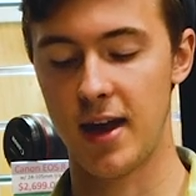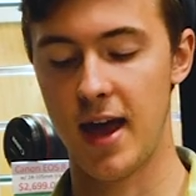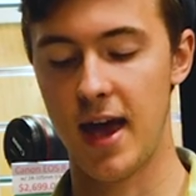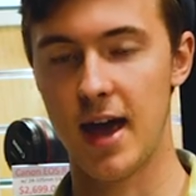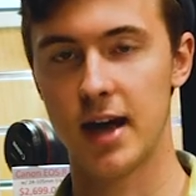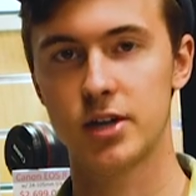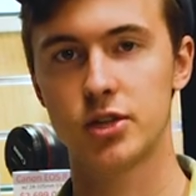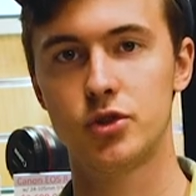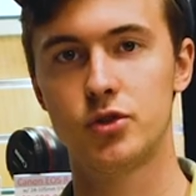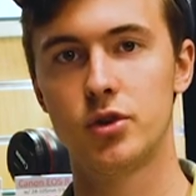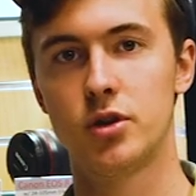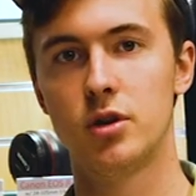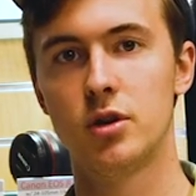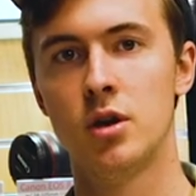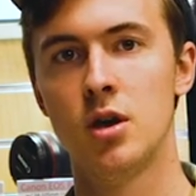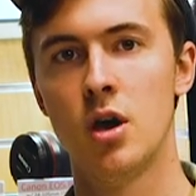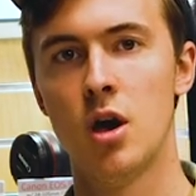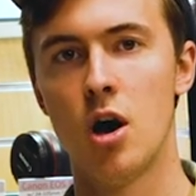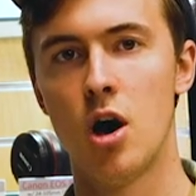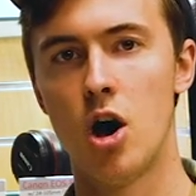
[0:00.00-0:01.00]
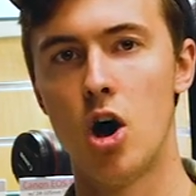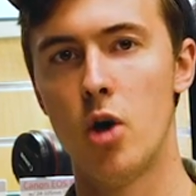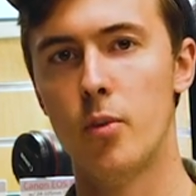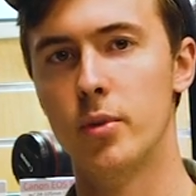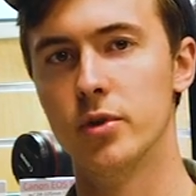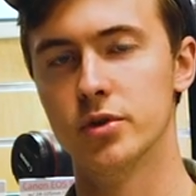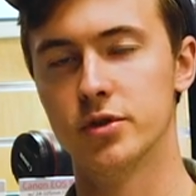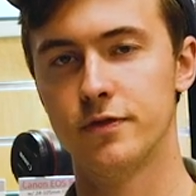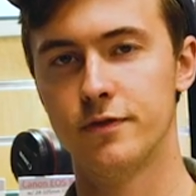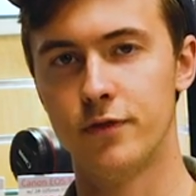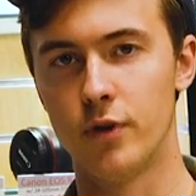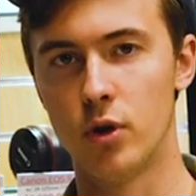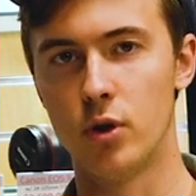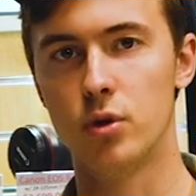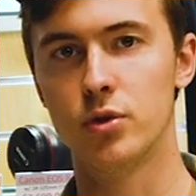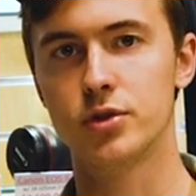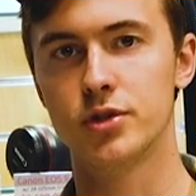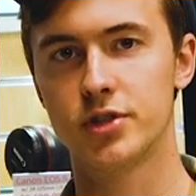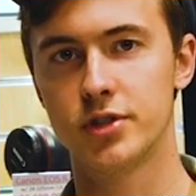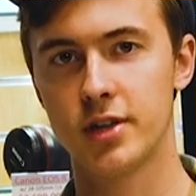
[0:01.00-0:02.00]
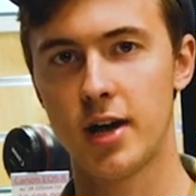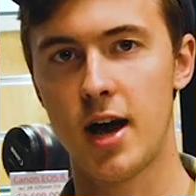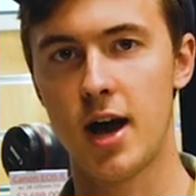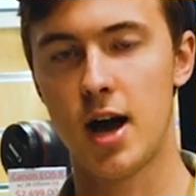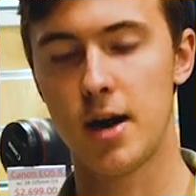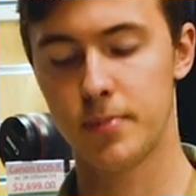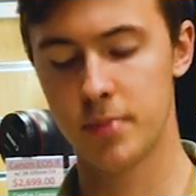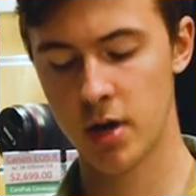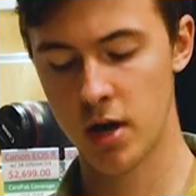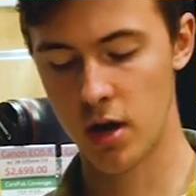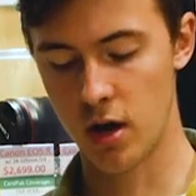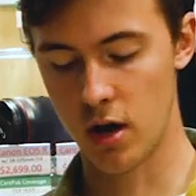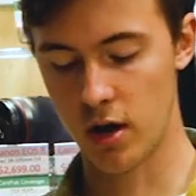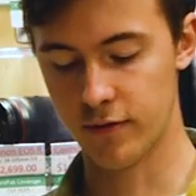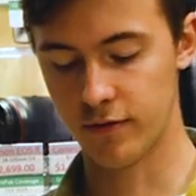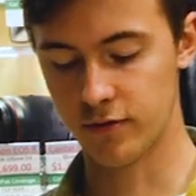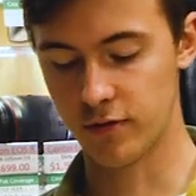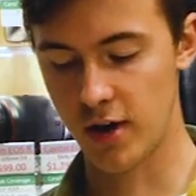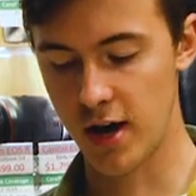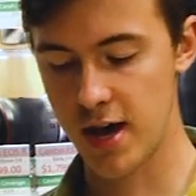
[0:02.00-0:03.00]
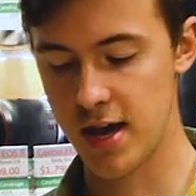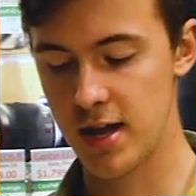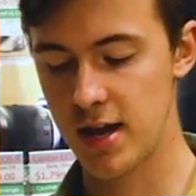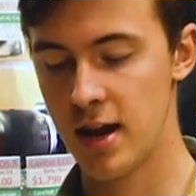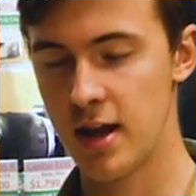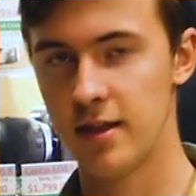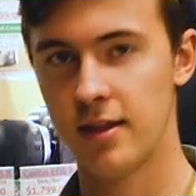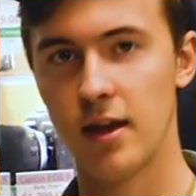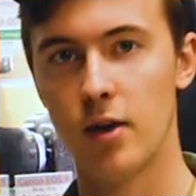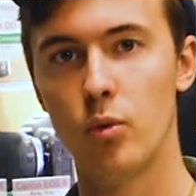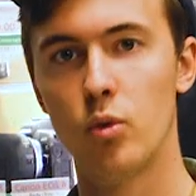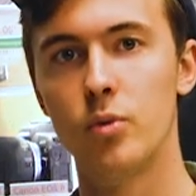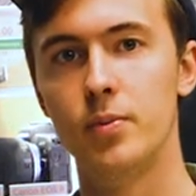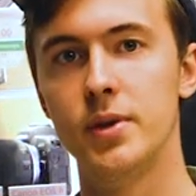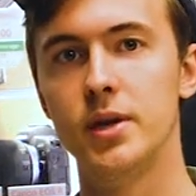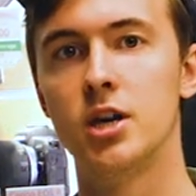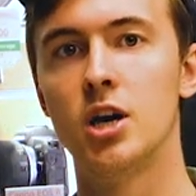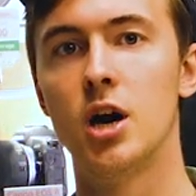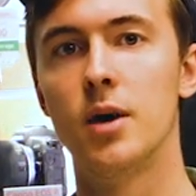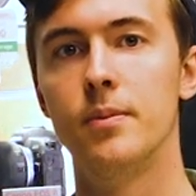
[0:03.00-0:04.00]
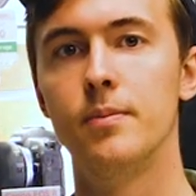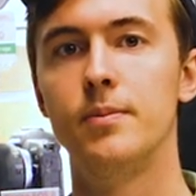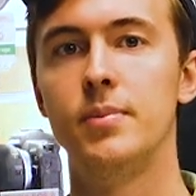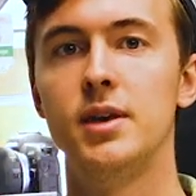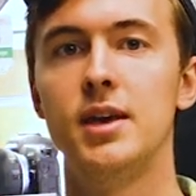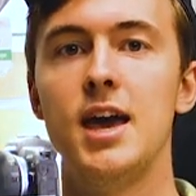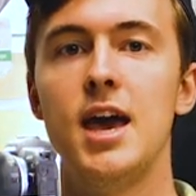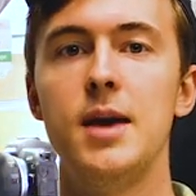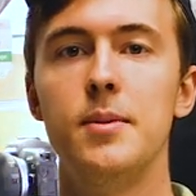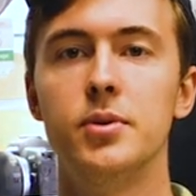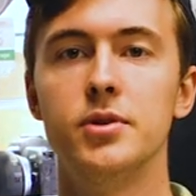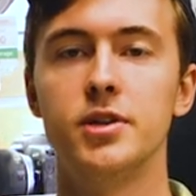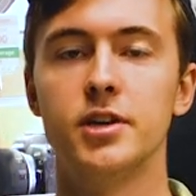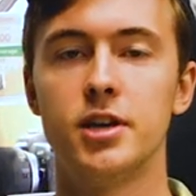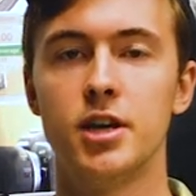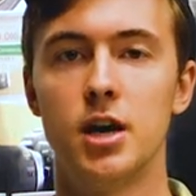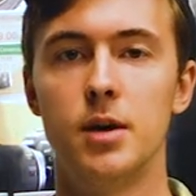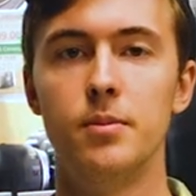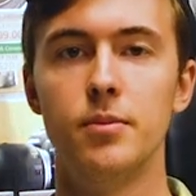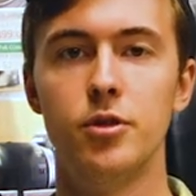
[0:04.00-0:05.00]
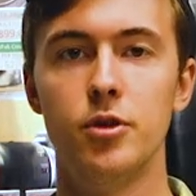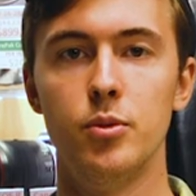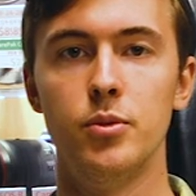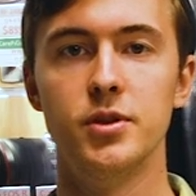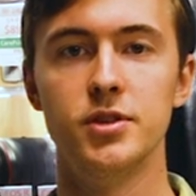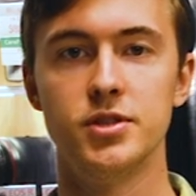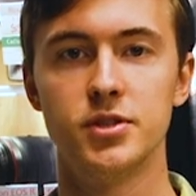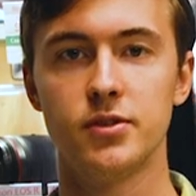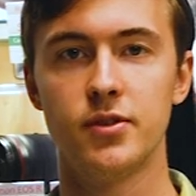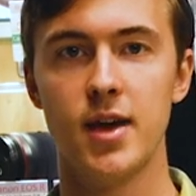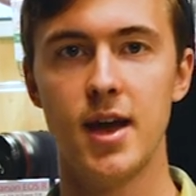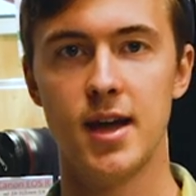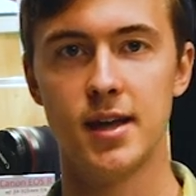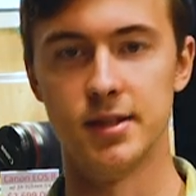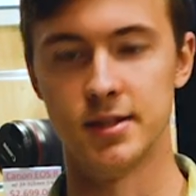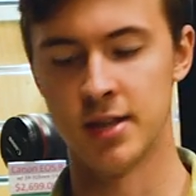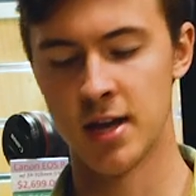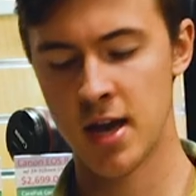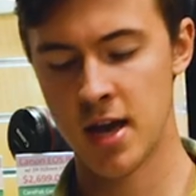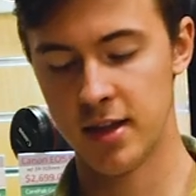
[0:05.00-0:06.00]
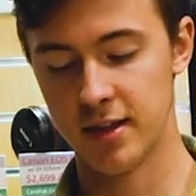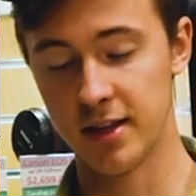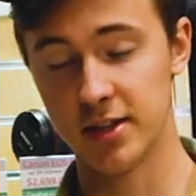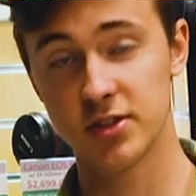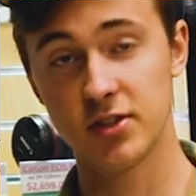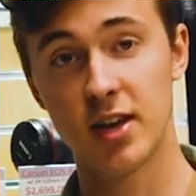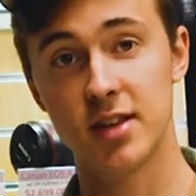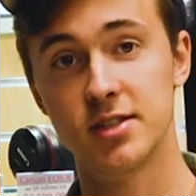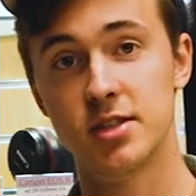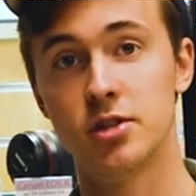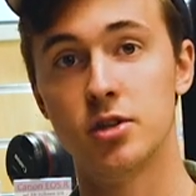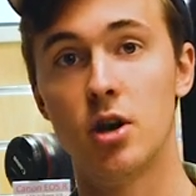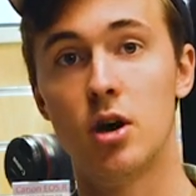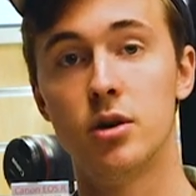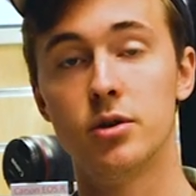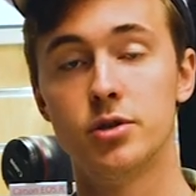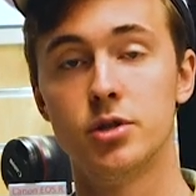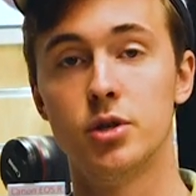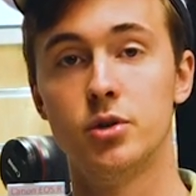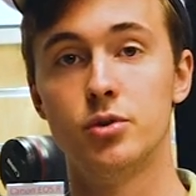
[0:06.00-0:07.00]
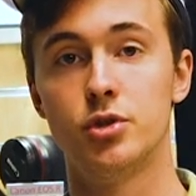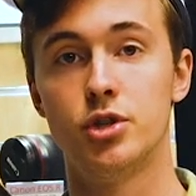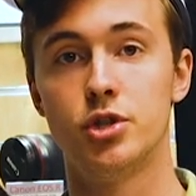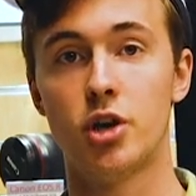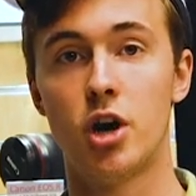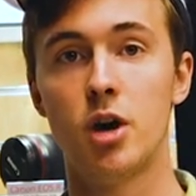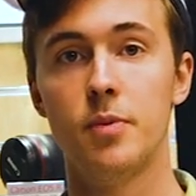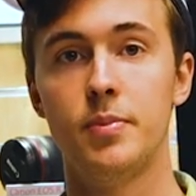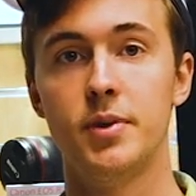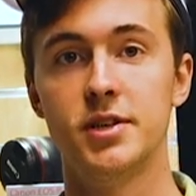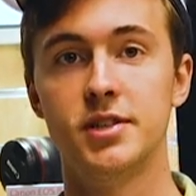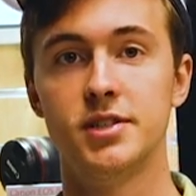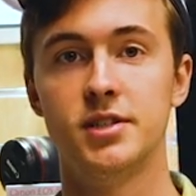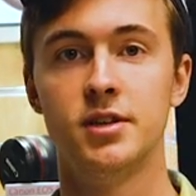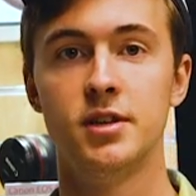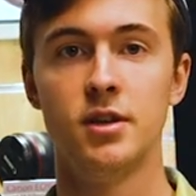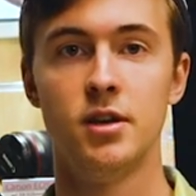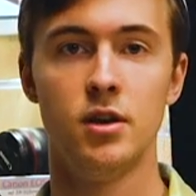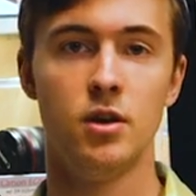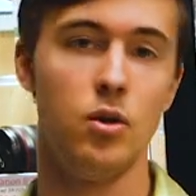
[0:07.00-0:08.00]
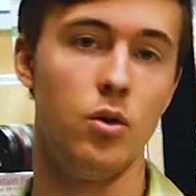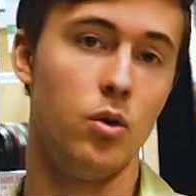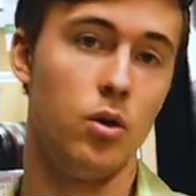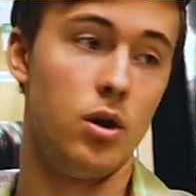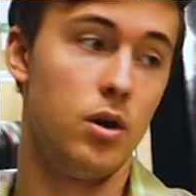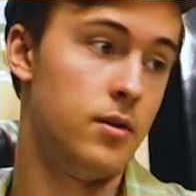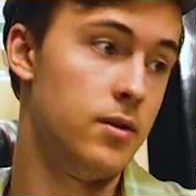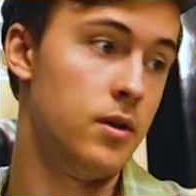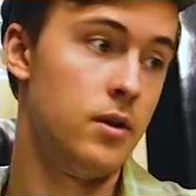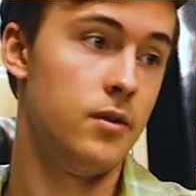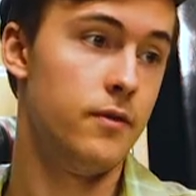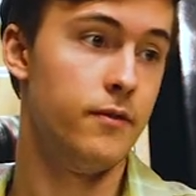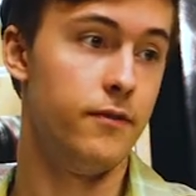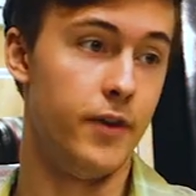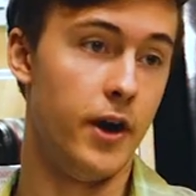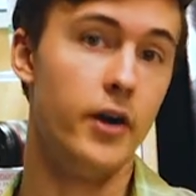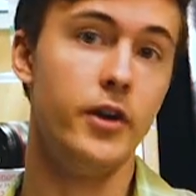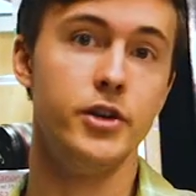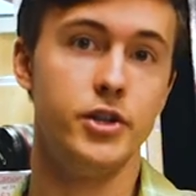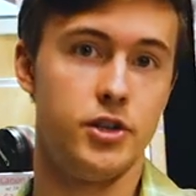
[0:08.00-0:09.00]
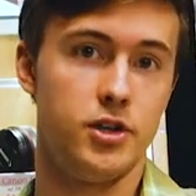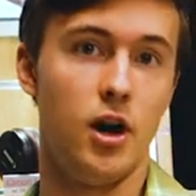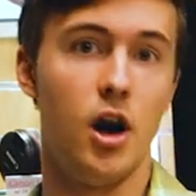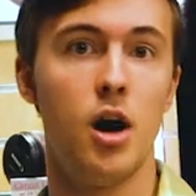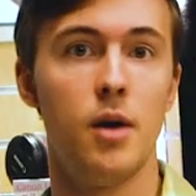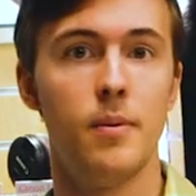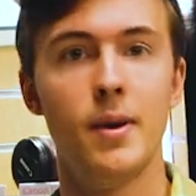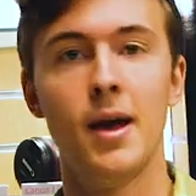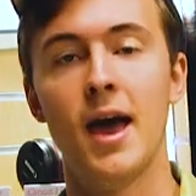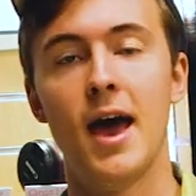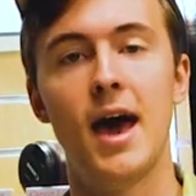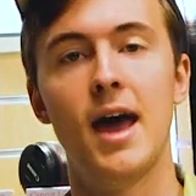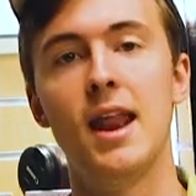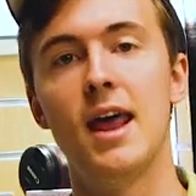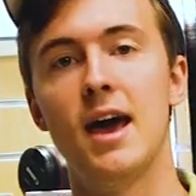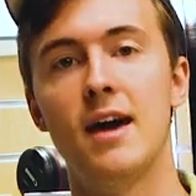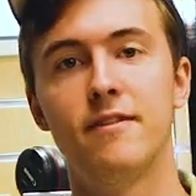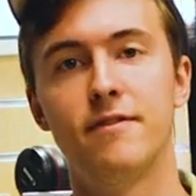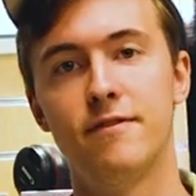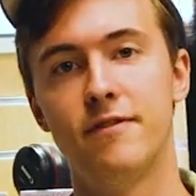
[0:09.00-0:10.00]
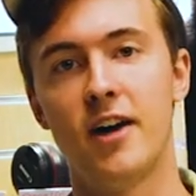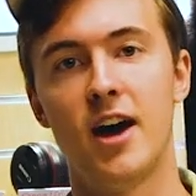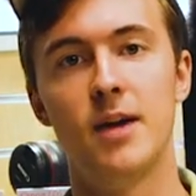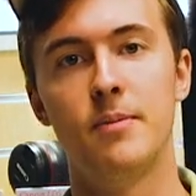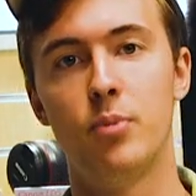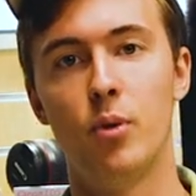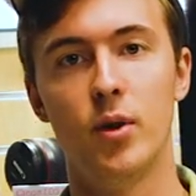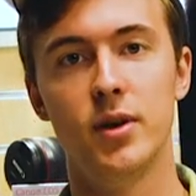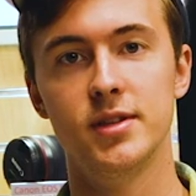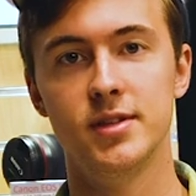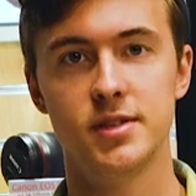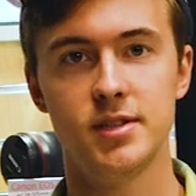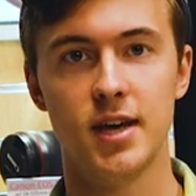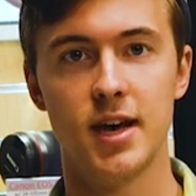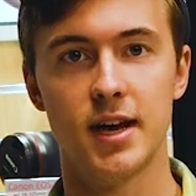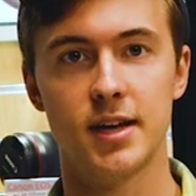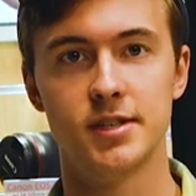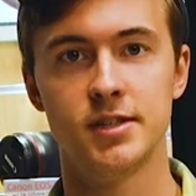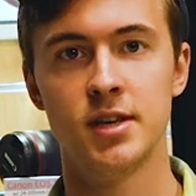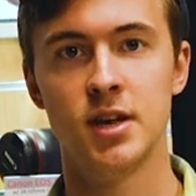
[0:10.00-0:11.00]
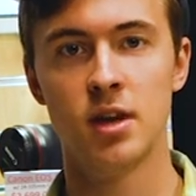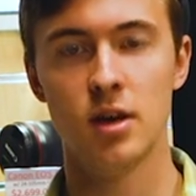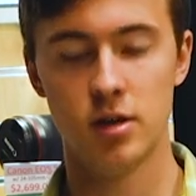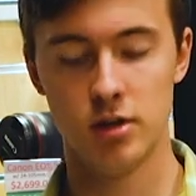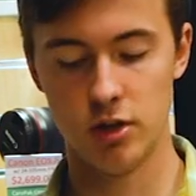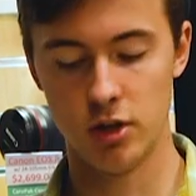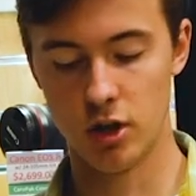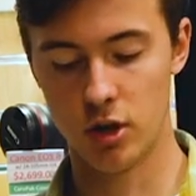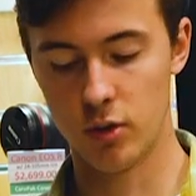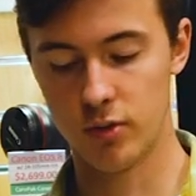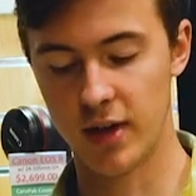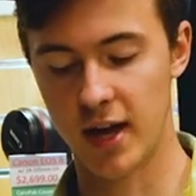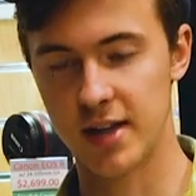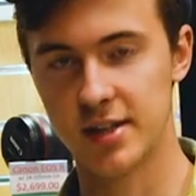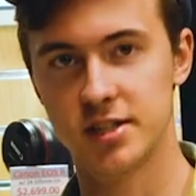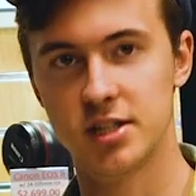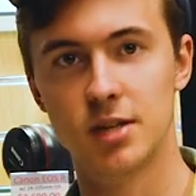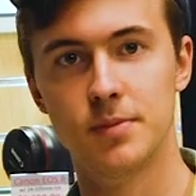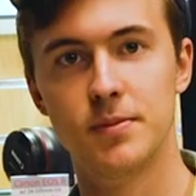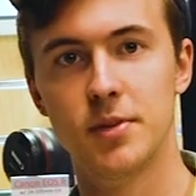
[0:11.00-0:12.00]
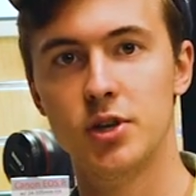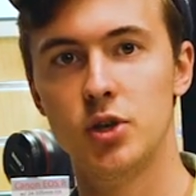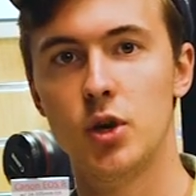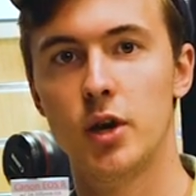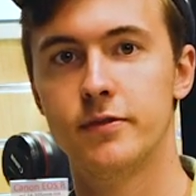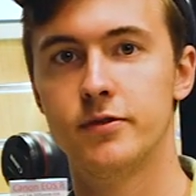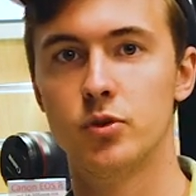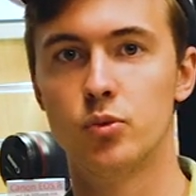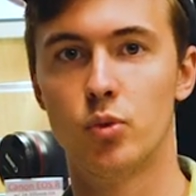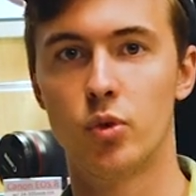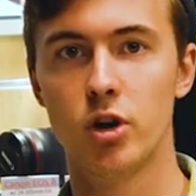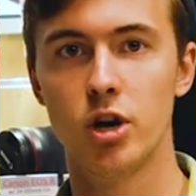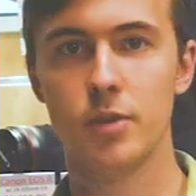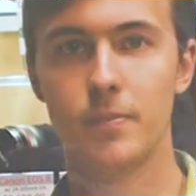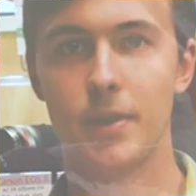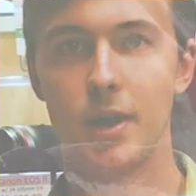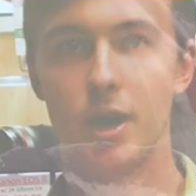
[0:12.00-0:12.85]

that extra almost full stop of light that will become, be able to come through this lens. This lens is also sharpest or very sharp at f5.6. You know, that is something you have to worry